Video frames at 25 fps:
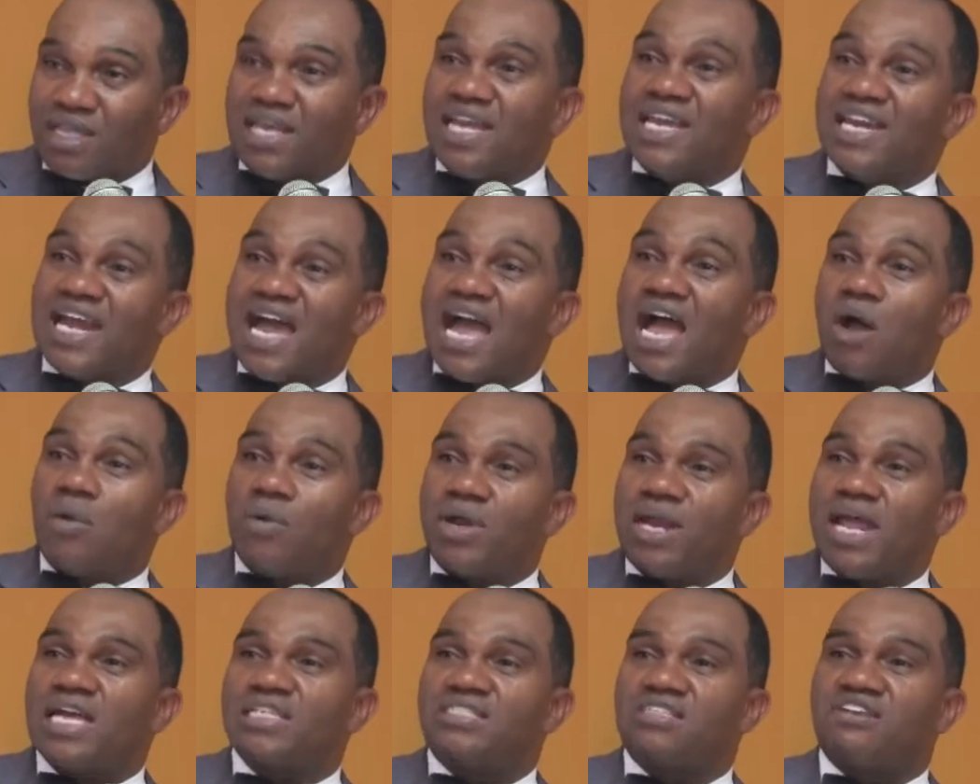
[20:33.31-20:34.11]
and
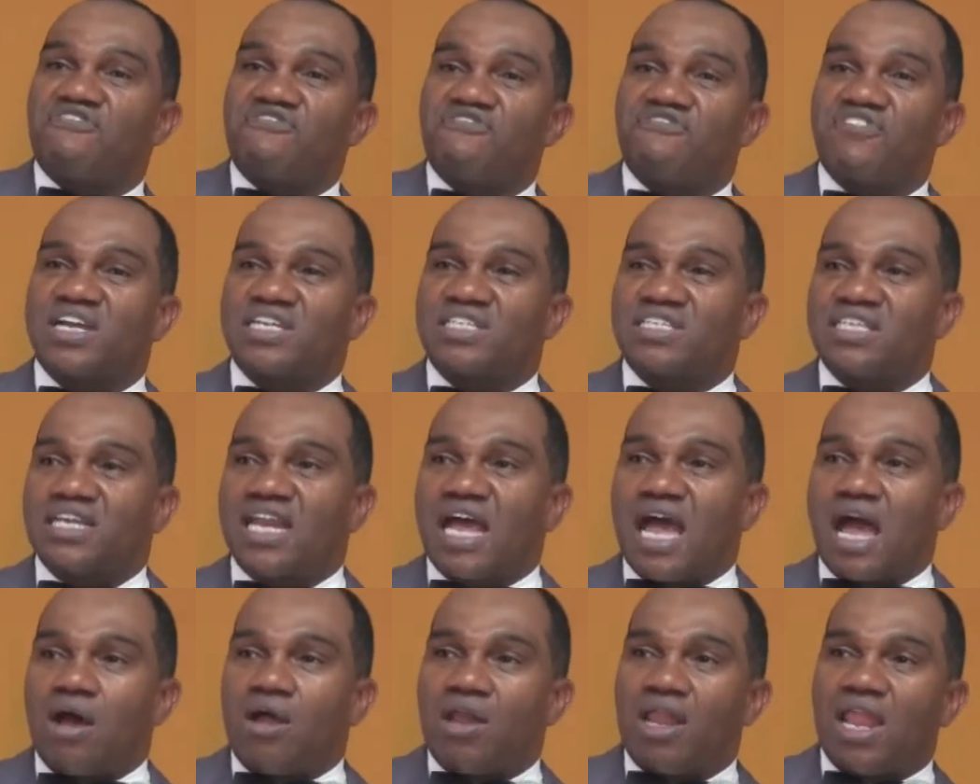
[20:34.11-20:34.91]
how it has affected
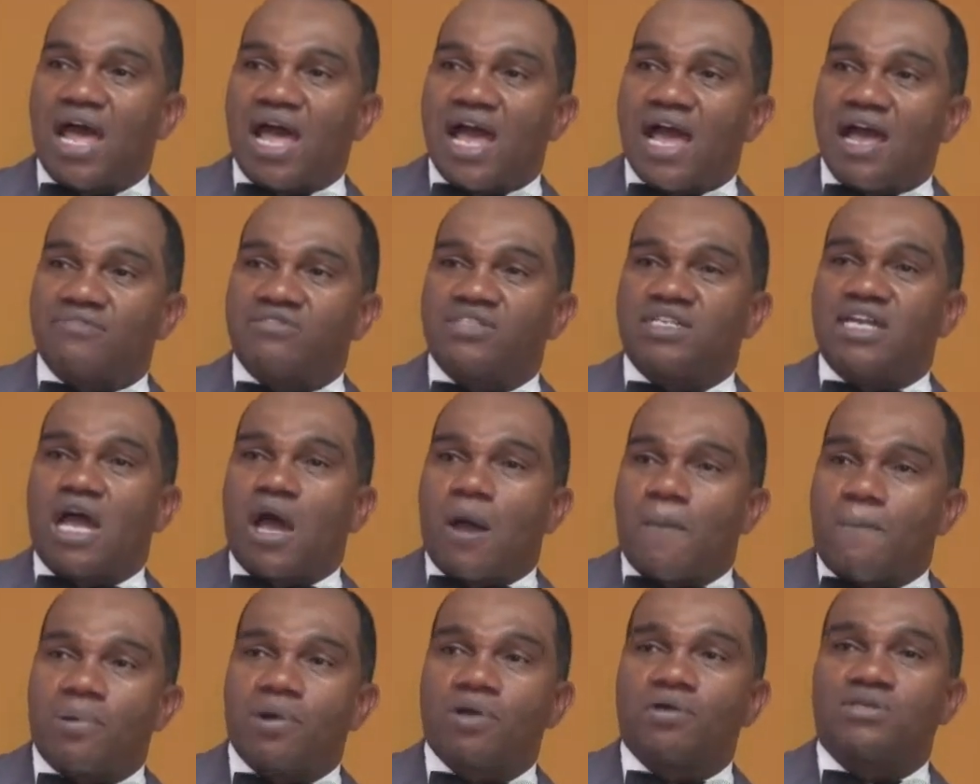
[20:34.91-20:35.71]
our lives and
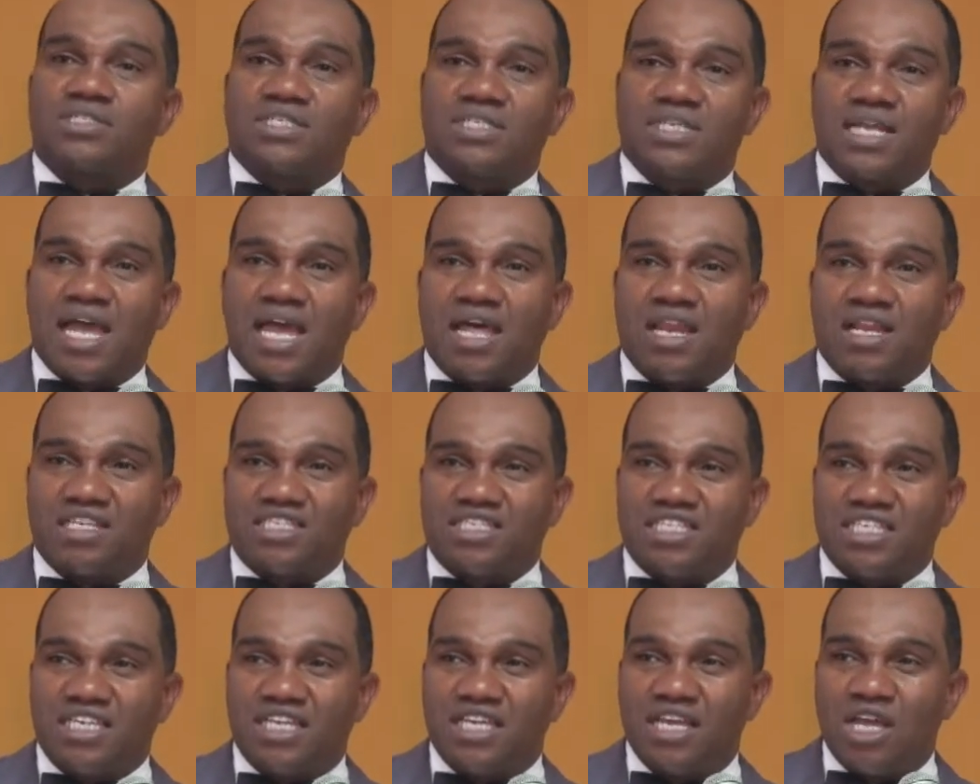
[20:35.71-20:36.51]
our
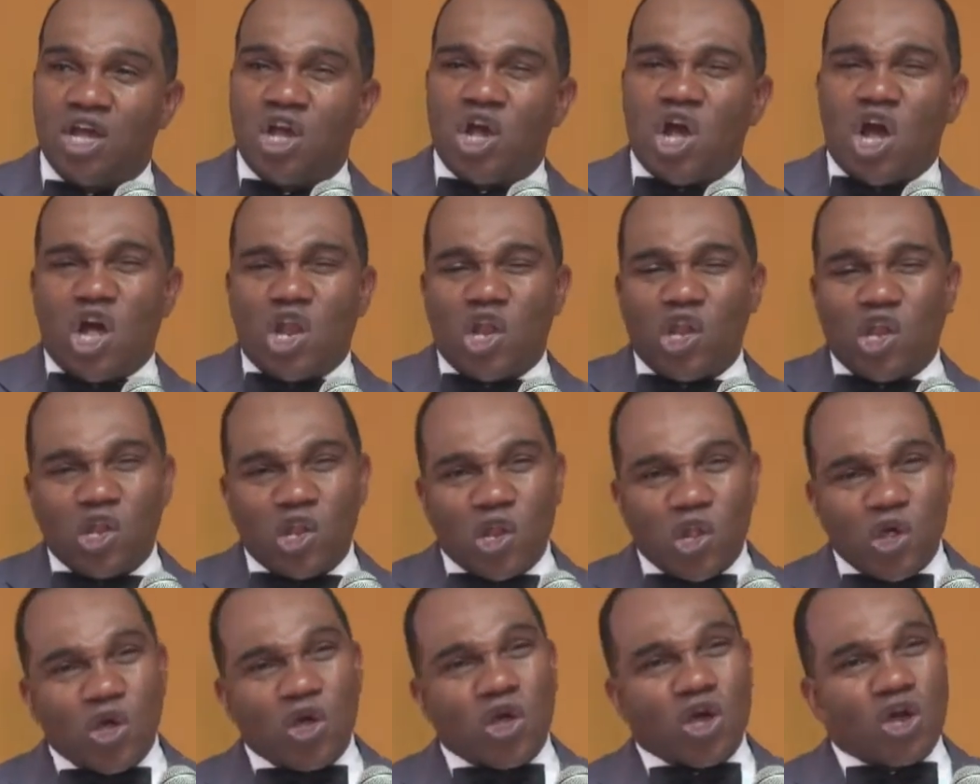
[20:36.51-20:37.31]
personality,
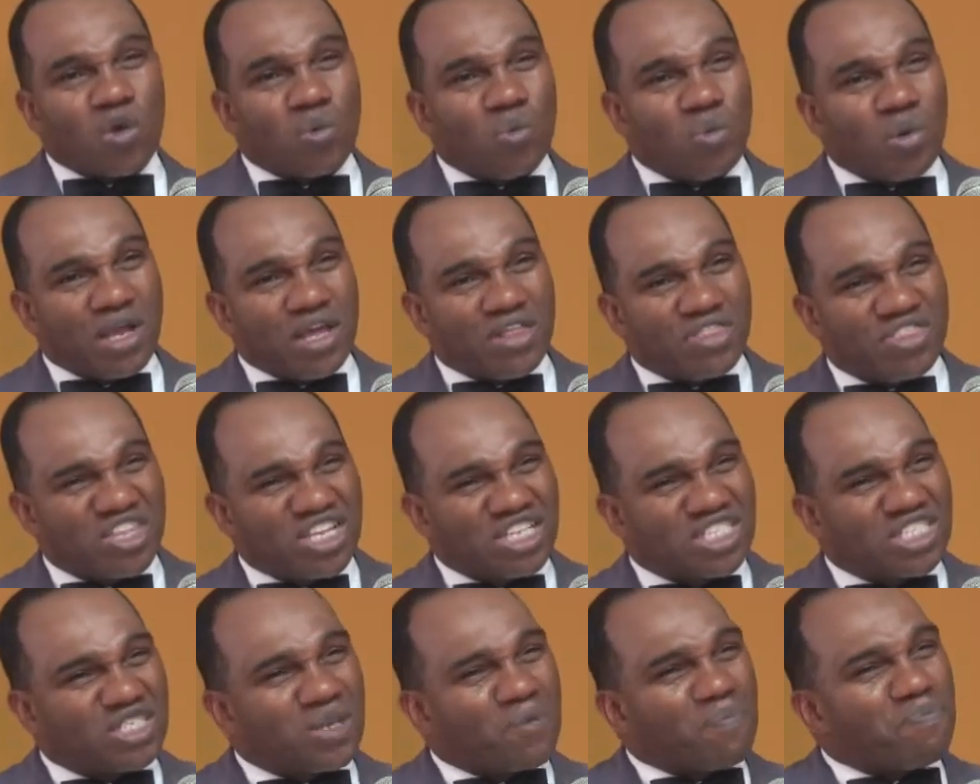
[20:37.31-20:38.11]
along with
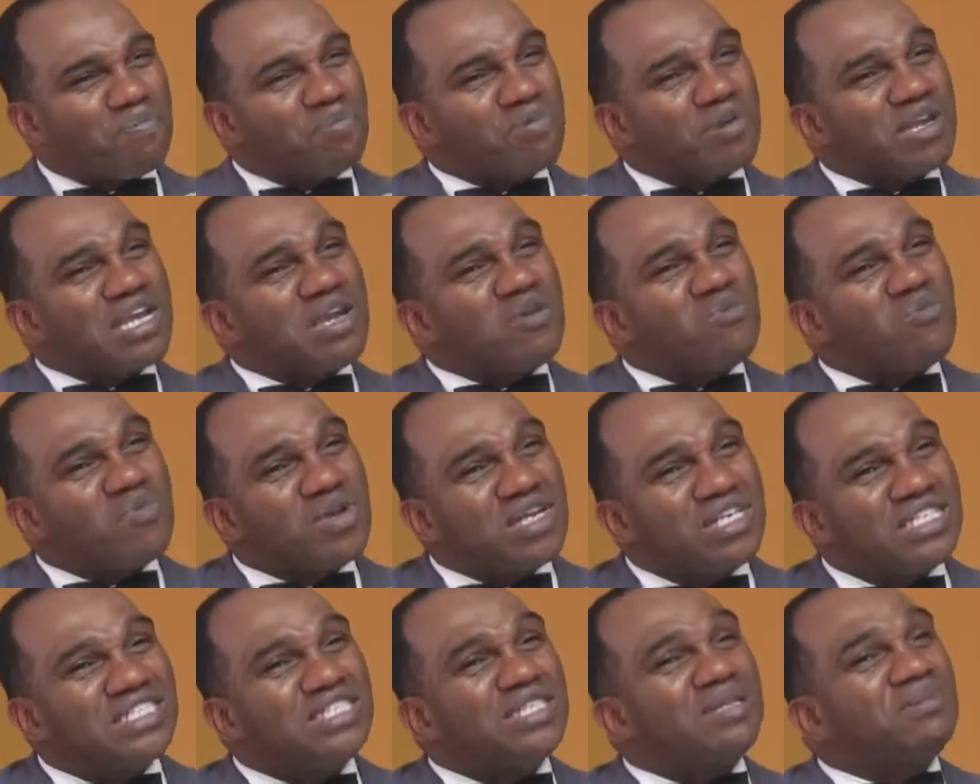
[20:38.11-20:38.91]
the supreme
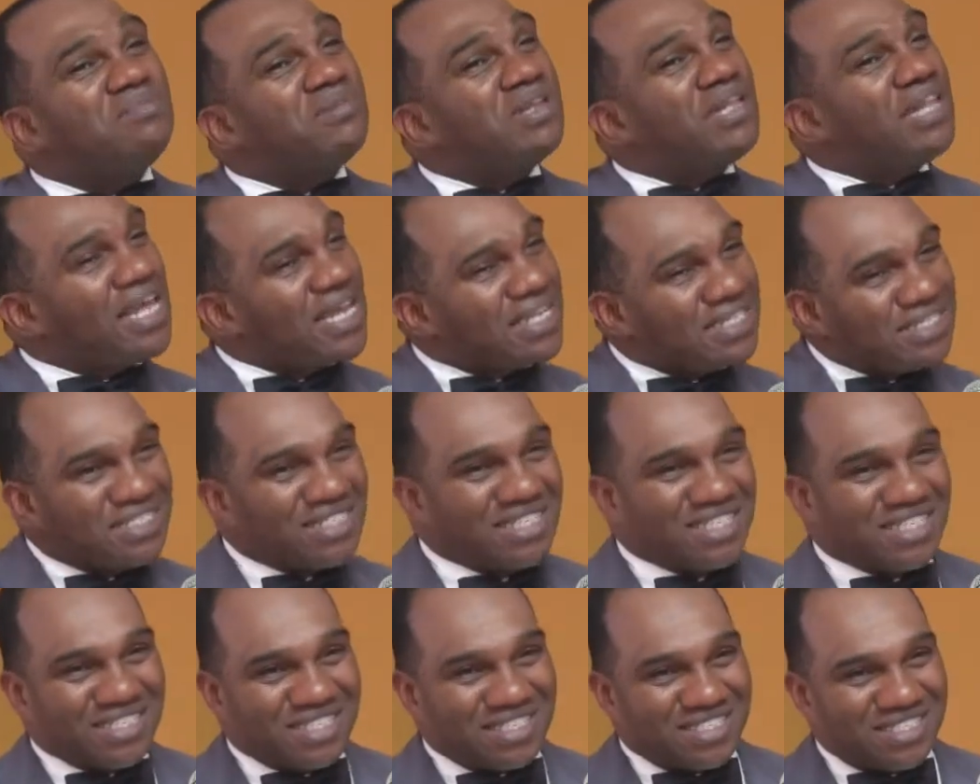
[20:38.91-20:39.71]
wisdom
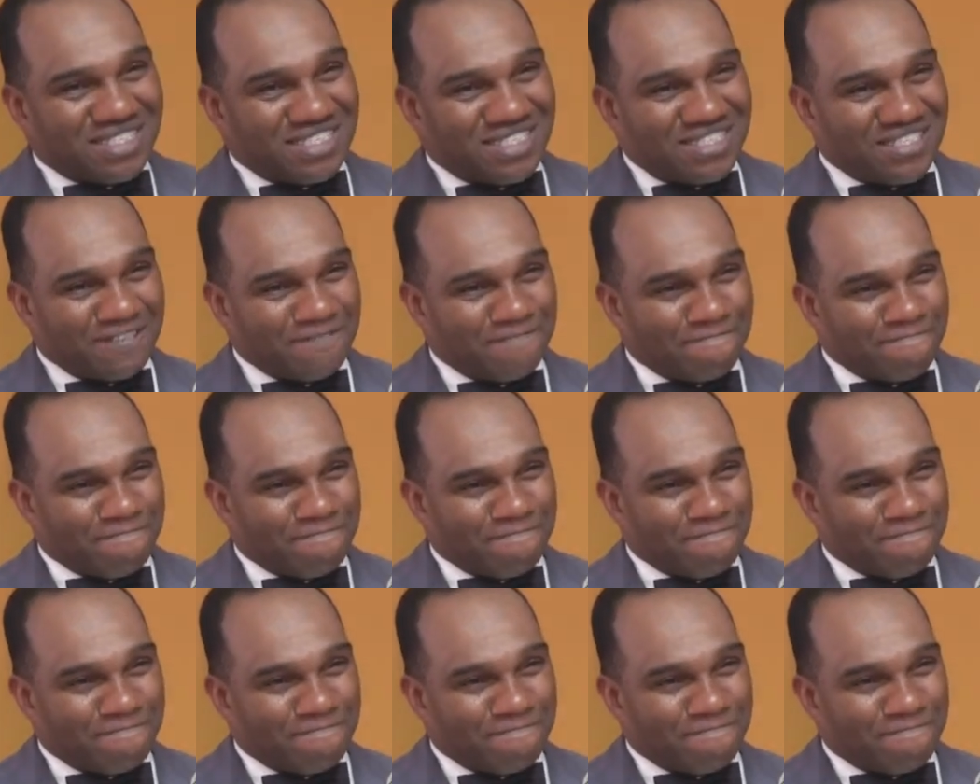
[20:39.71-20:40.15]
lessons